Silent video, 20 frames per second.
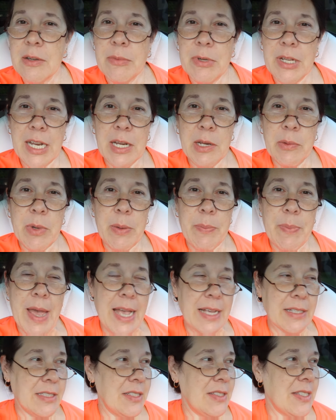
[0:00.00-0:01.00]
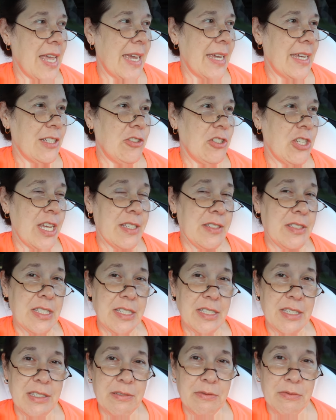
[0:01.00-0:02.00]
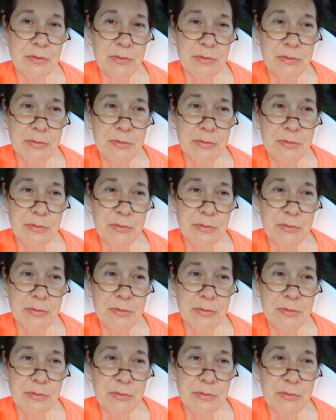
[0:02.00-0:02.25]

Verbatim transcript: But anyway, back to Zach and Jesse.